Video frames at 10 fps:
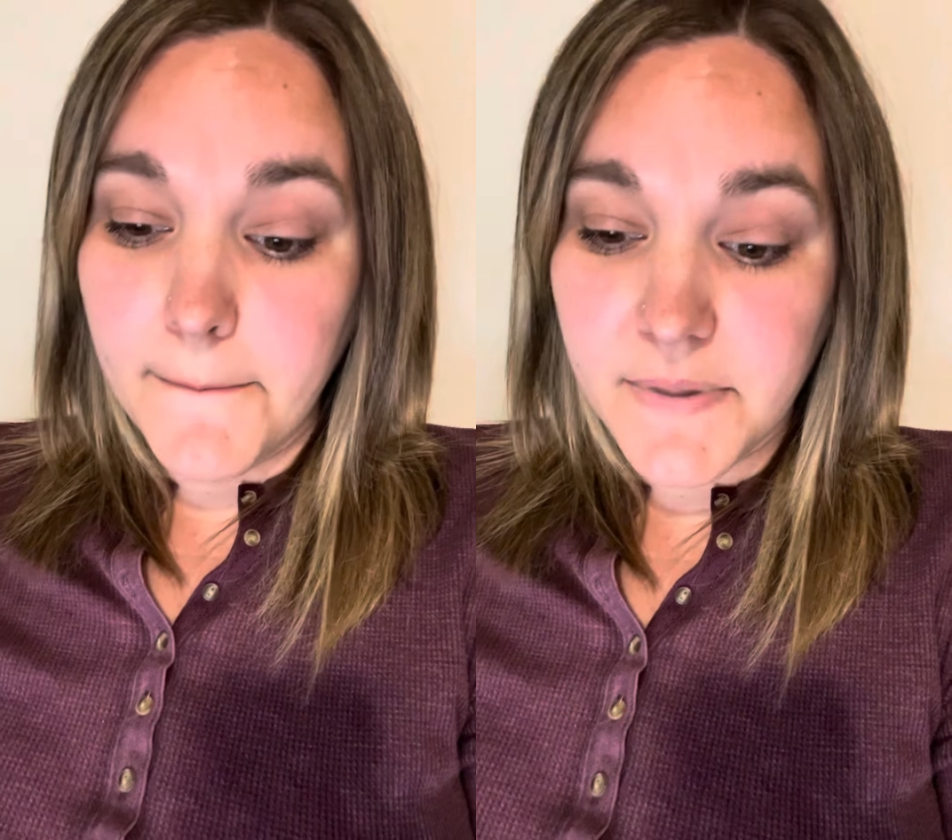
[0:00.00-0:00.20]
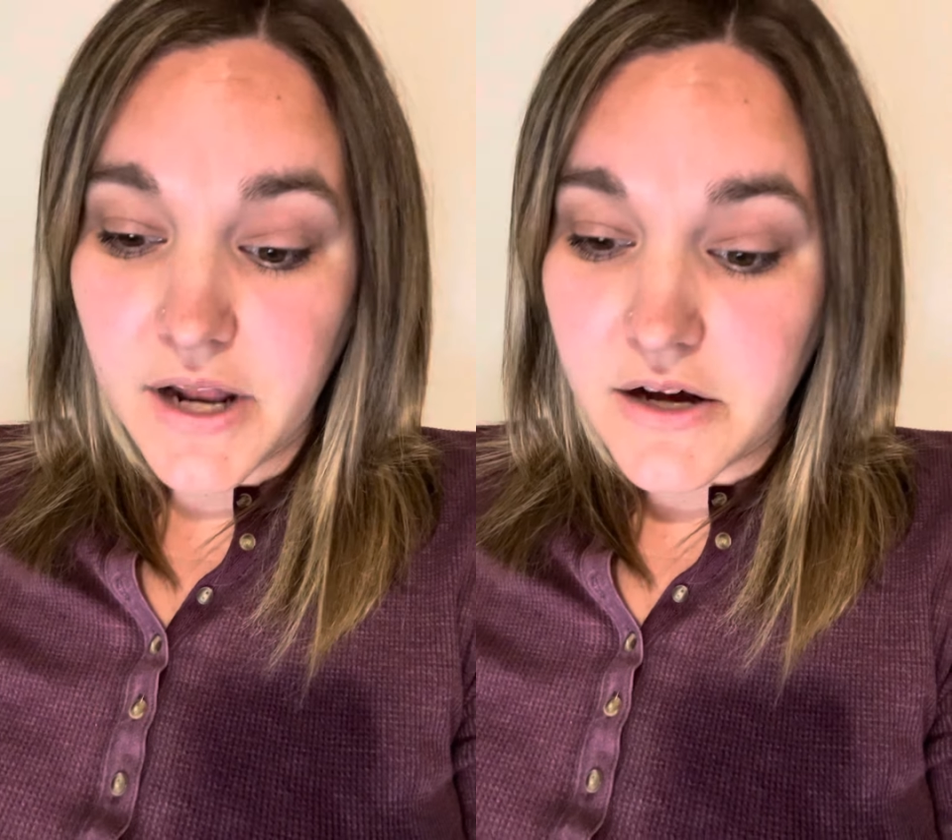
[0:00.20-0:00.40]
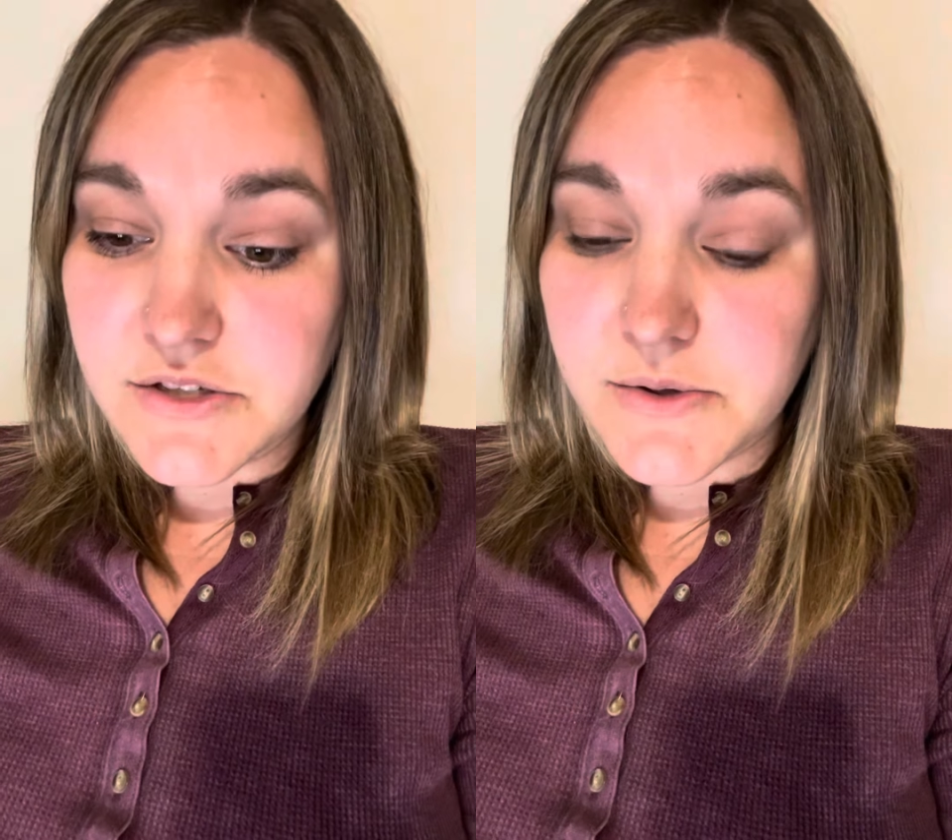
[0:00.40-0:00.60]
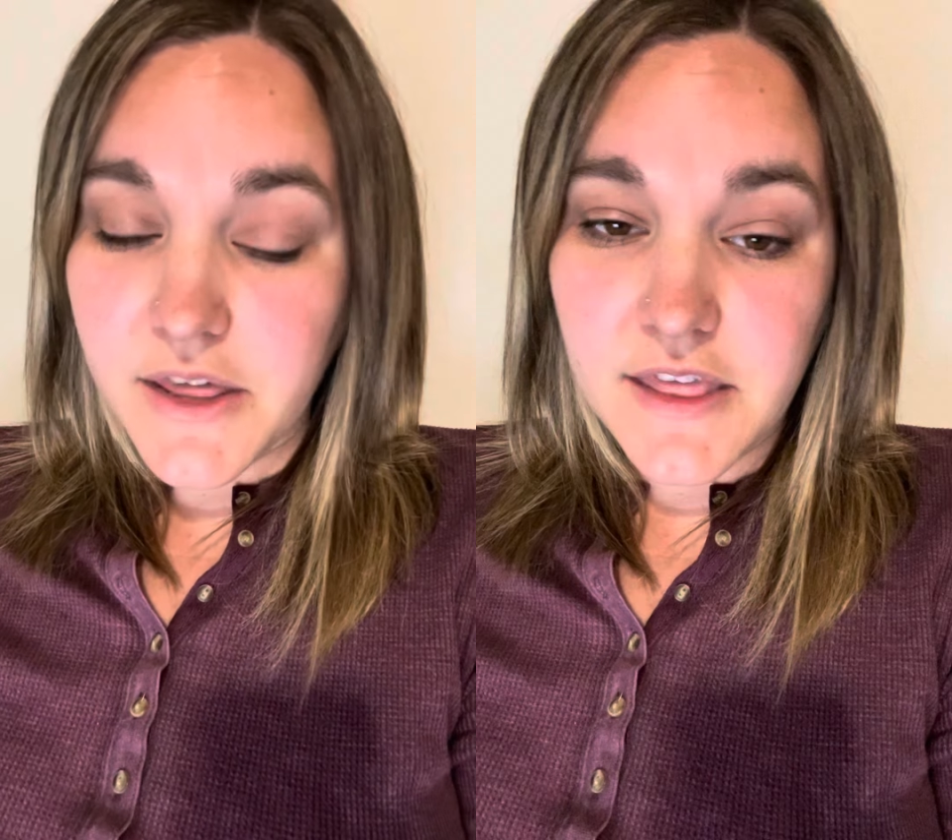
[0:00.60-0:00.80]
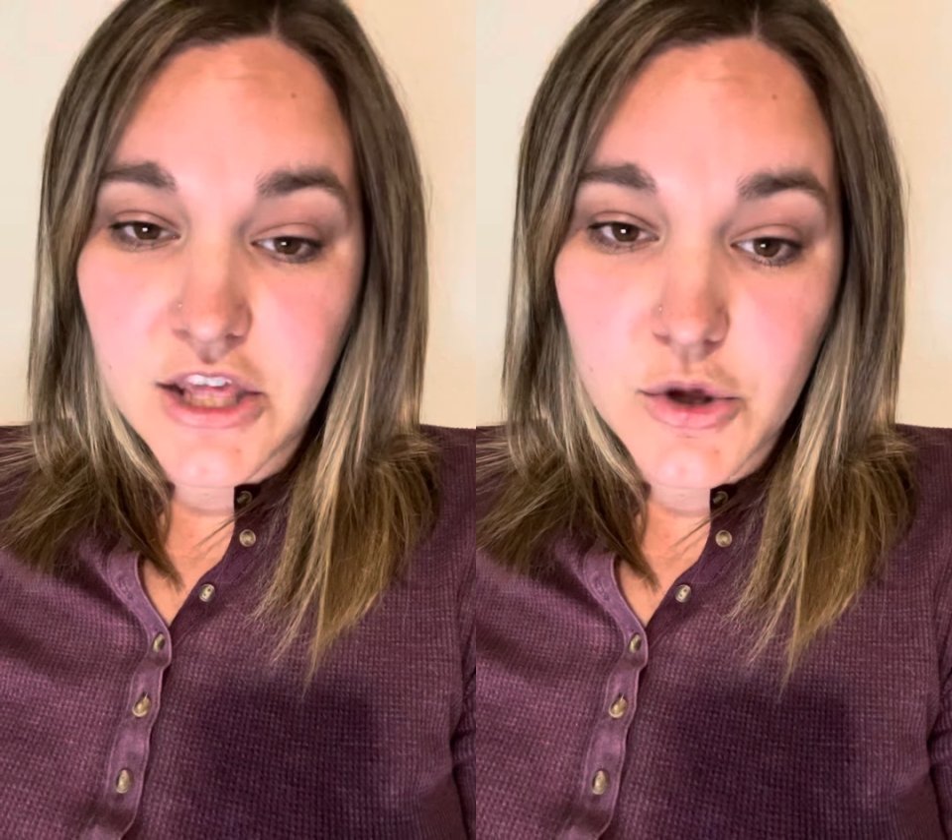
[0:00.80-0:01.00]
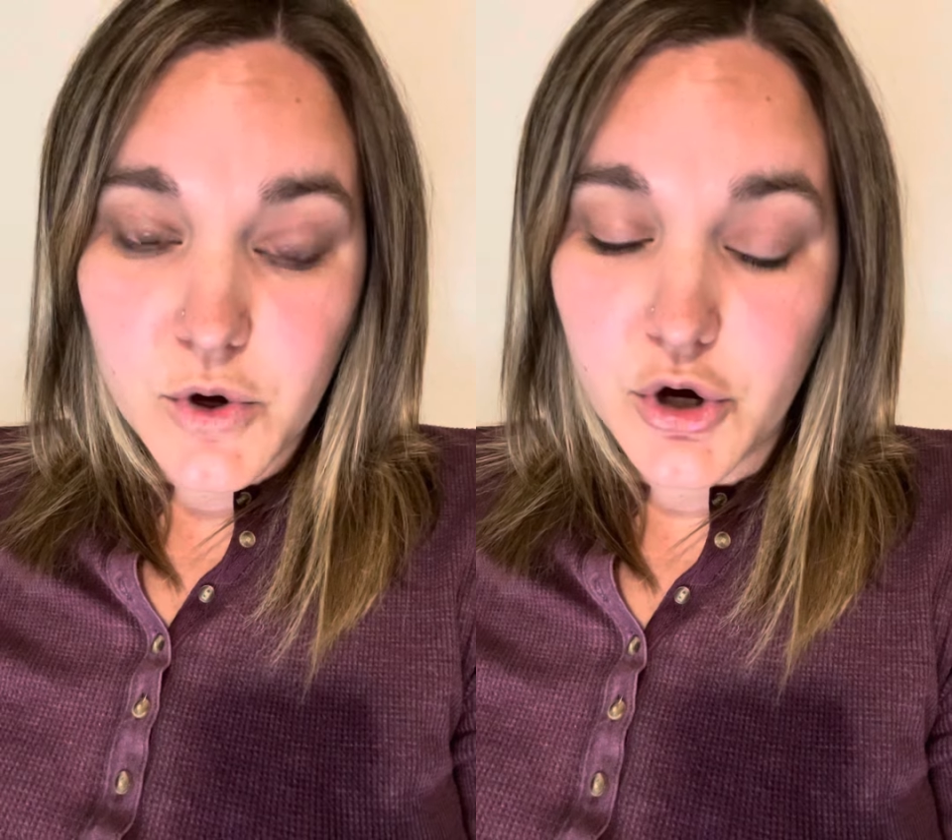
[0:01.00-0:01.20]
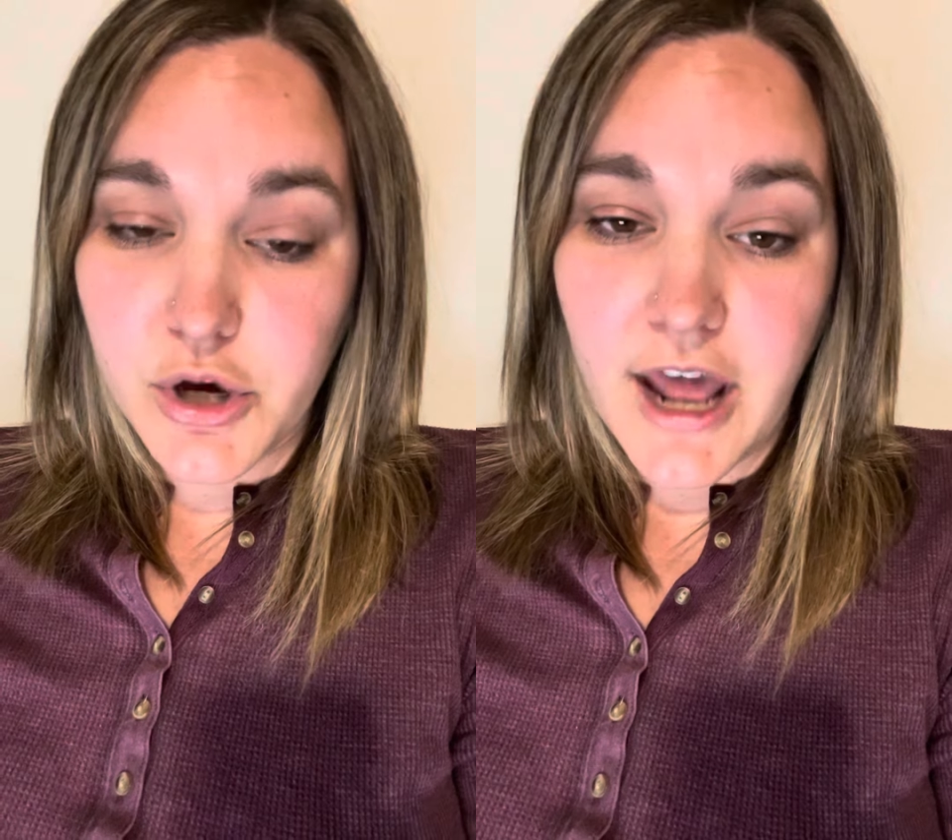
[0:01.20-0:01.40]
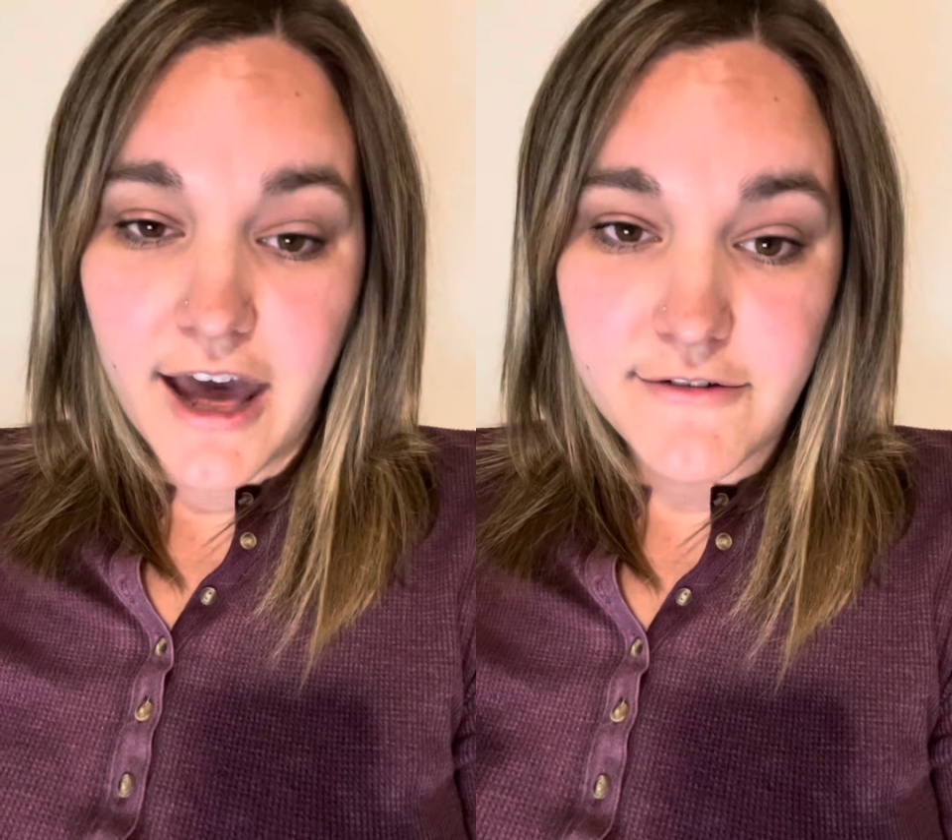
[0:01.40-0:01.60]
but also I think you could
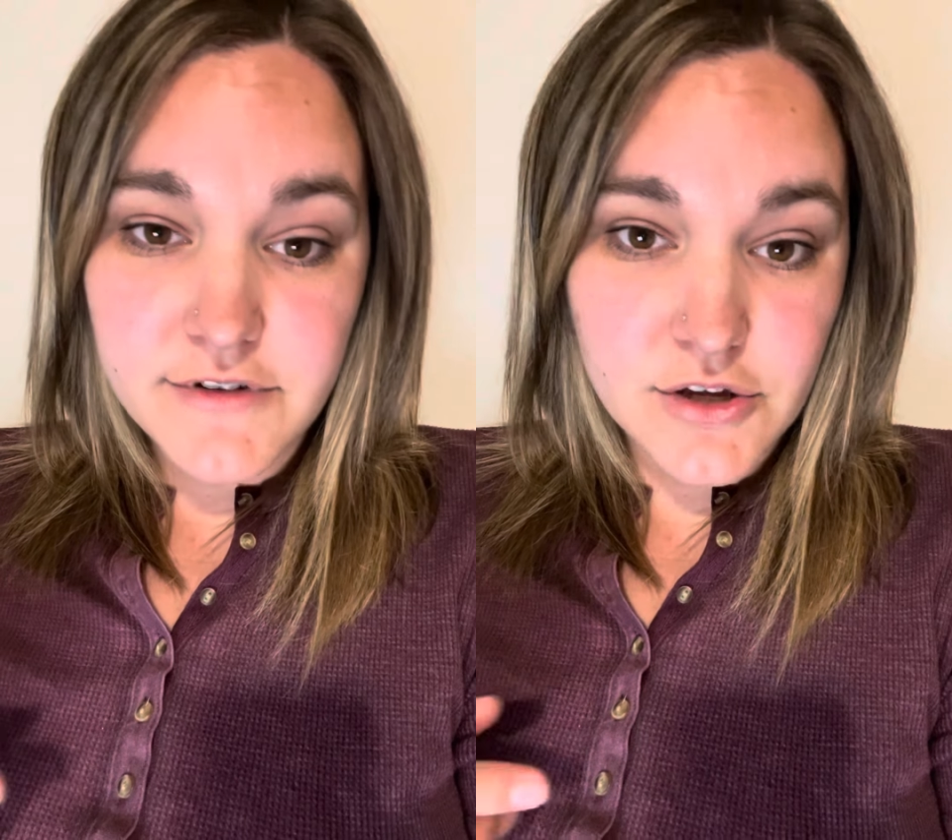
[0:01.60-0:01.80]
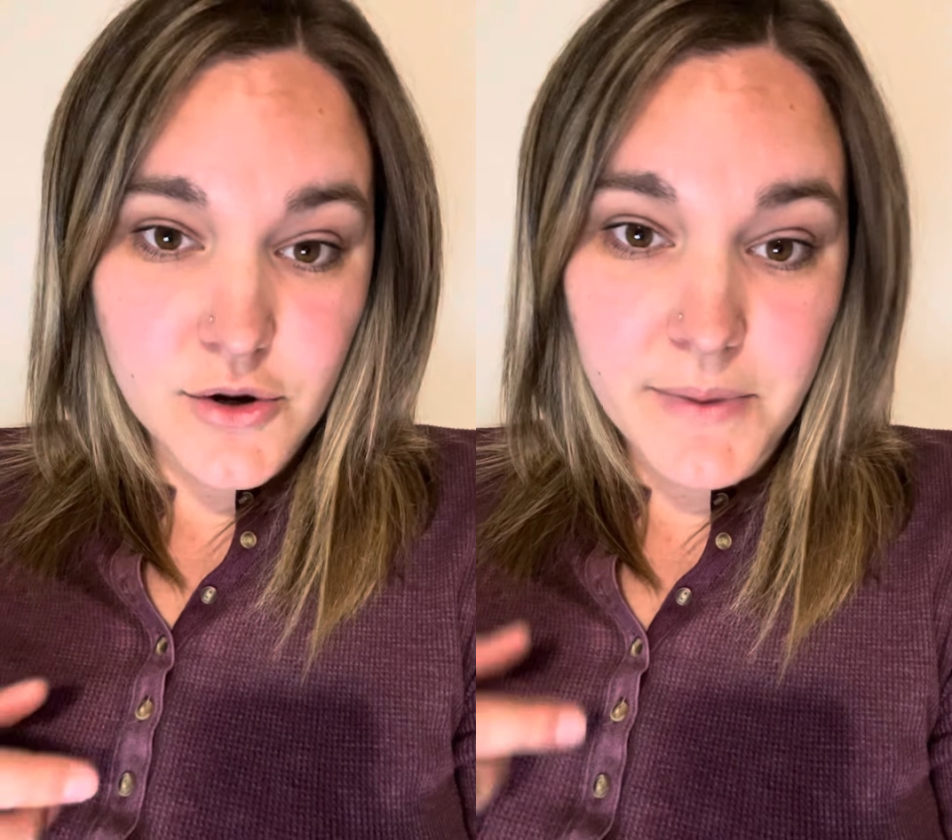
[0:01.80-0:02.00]
have, you know,